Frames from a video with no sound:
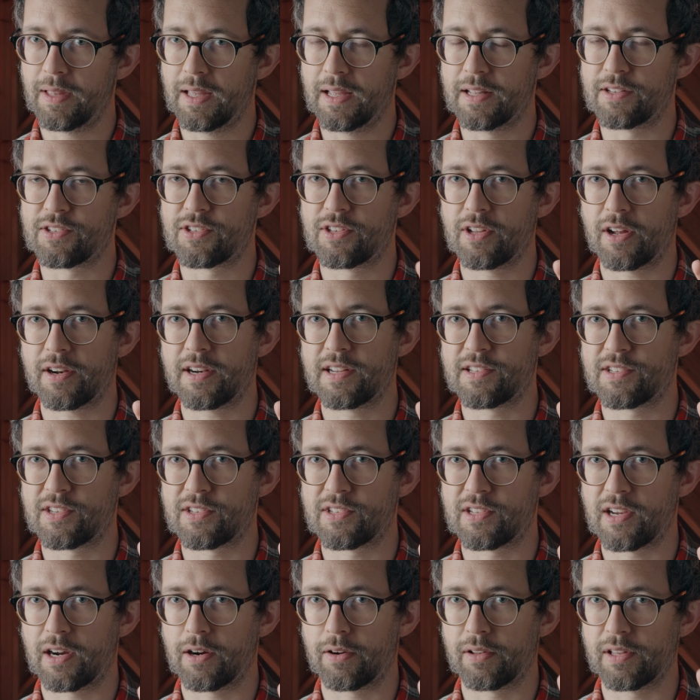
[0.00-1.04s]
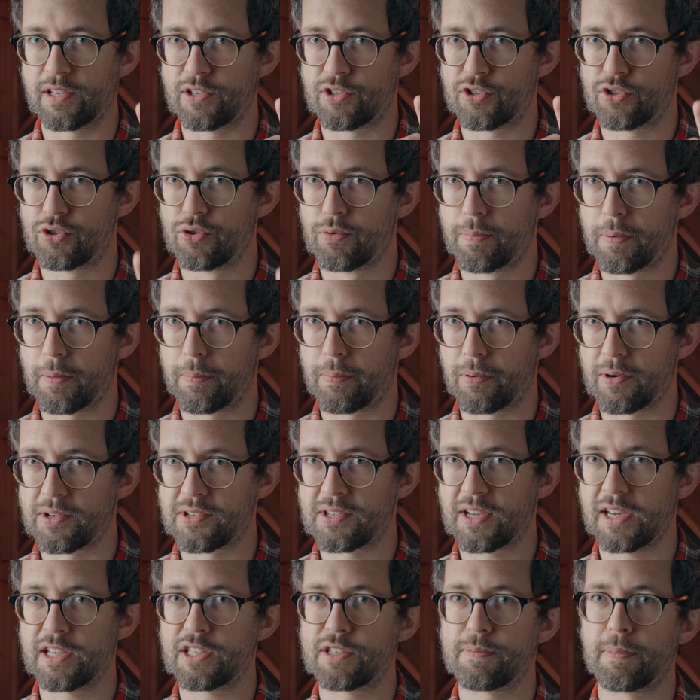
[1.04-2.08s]
It's not necessarily super
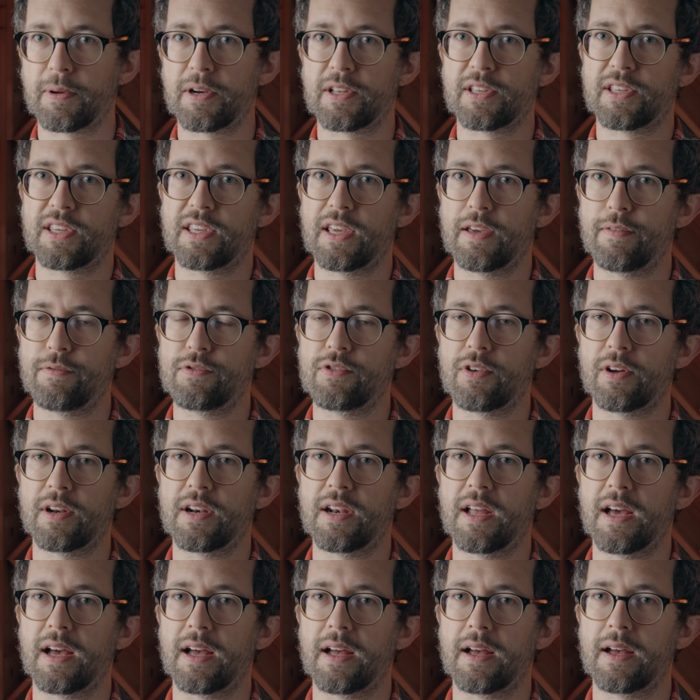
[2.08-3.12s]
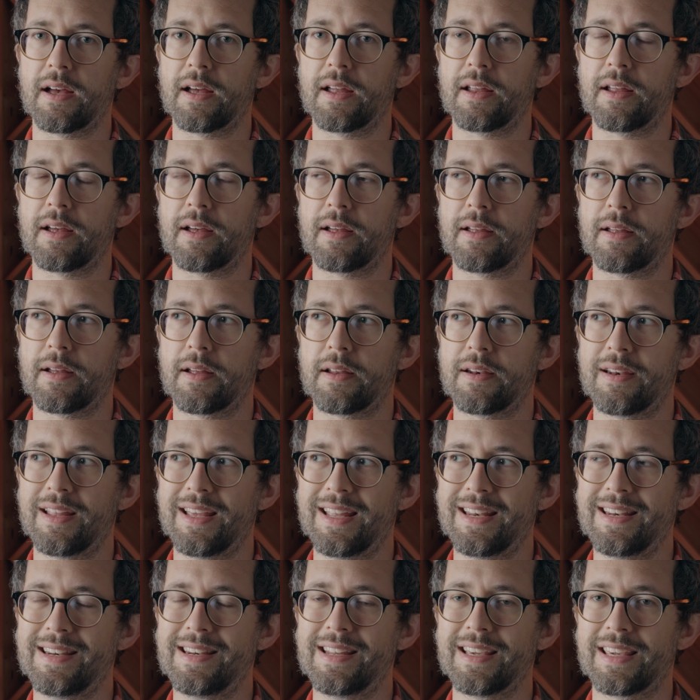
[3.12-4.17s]
precise, but it gives you an
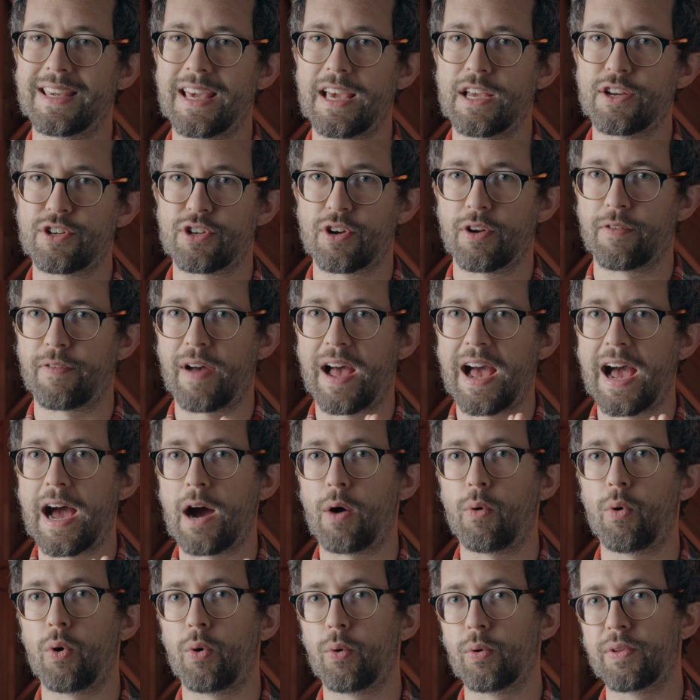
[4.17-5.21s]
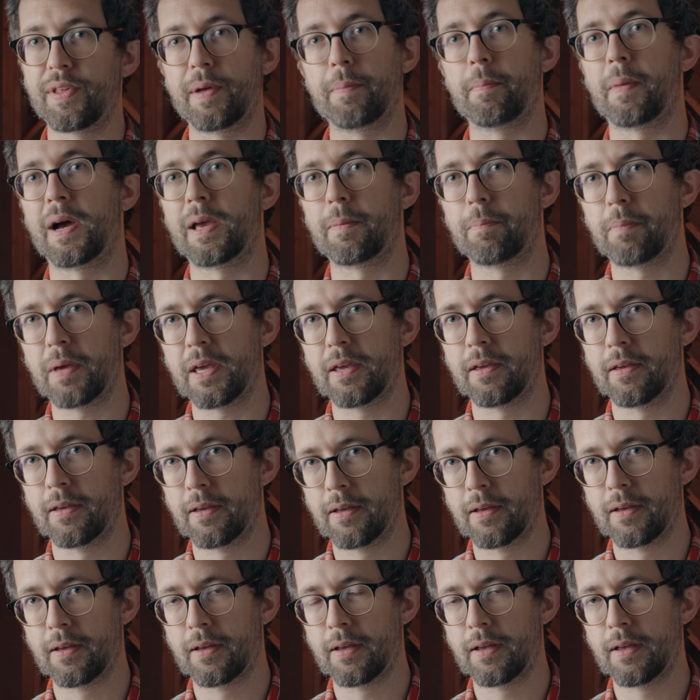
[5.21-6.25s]
indication of how old it might be.
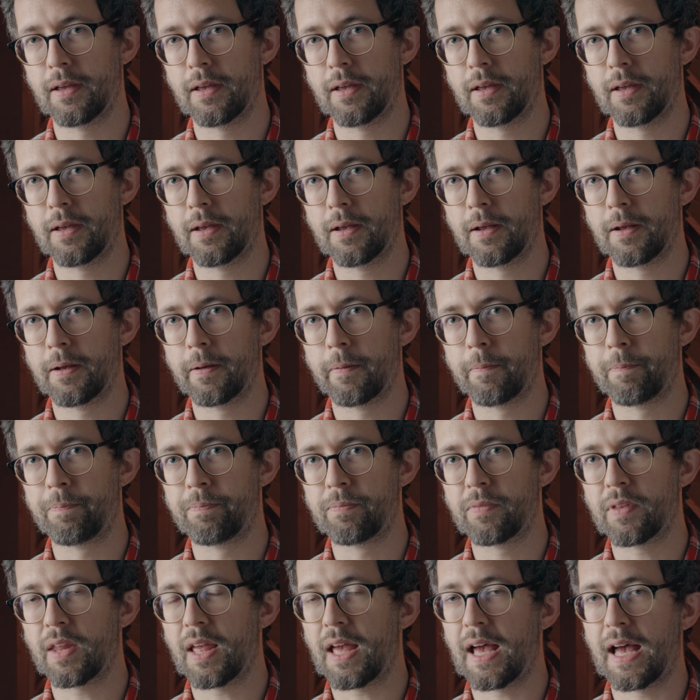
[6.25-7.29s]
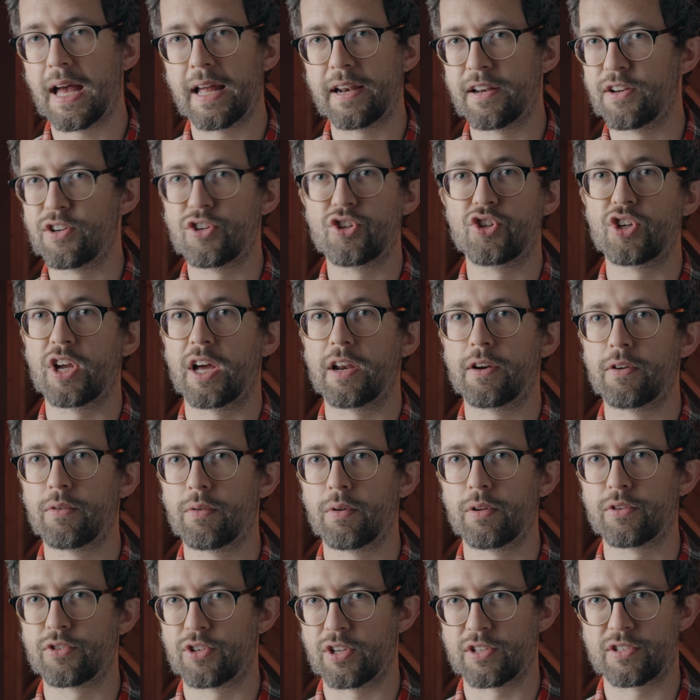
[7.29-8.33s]
and in
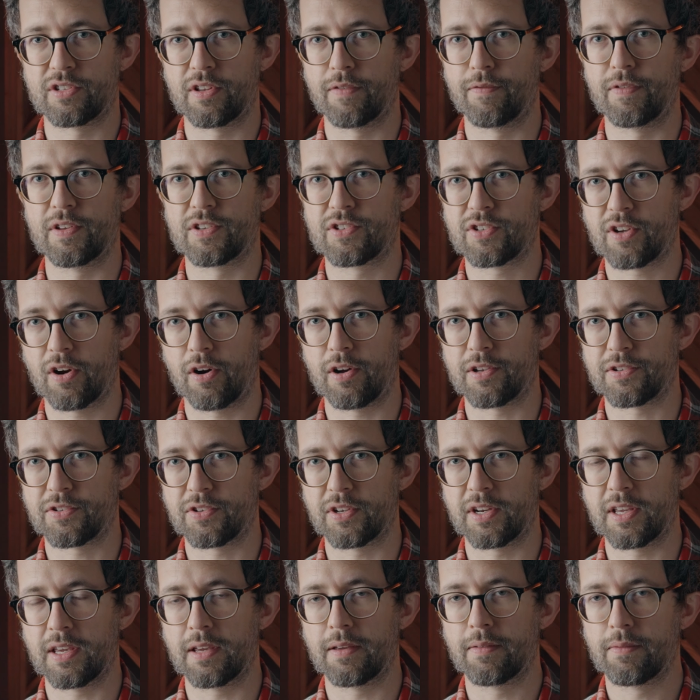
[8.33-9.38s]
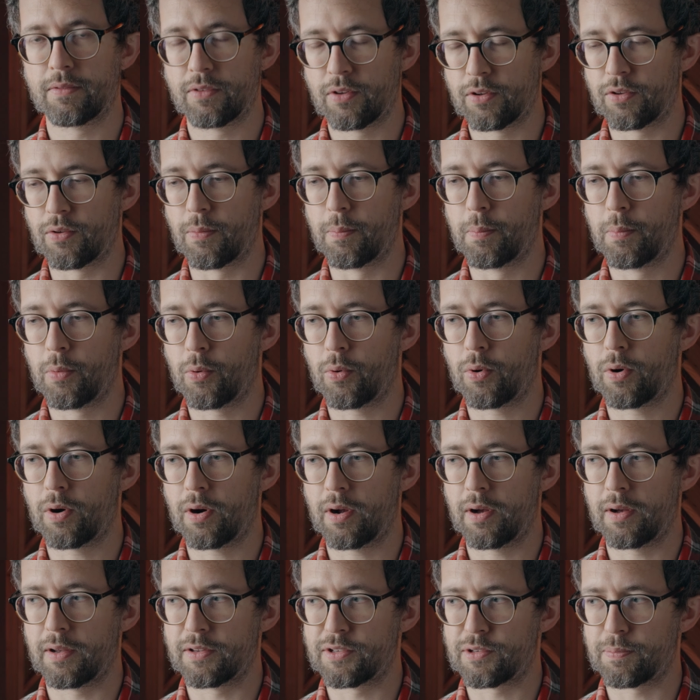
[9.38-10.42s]
general, just the viscosity. The
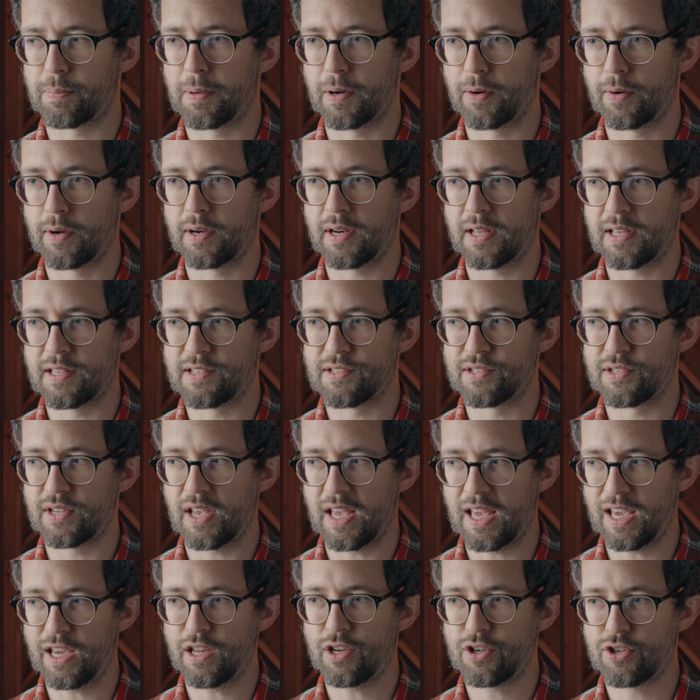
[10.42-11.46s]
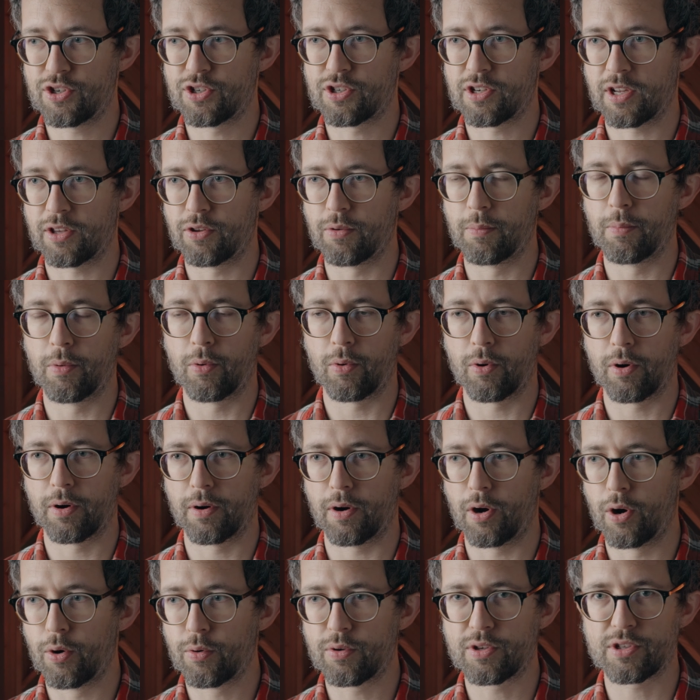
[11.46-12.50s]
more a spirit is aged, the
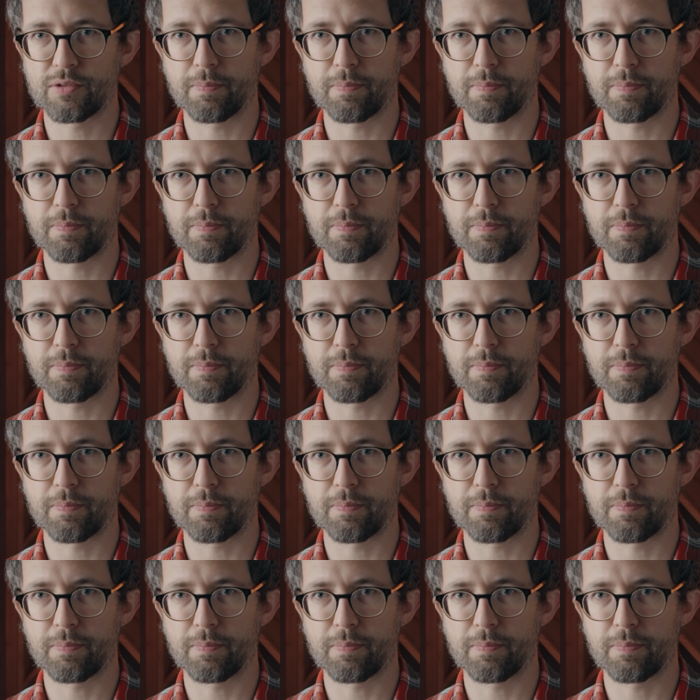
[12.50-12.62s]
more oak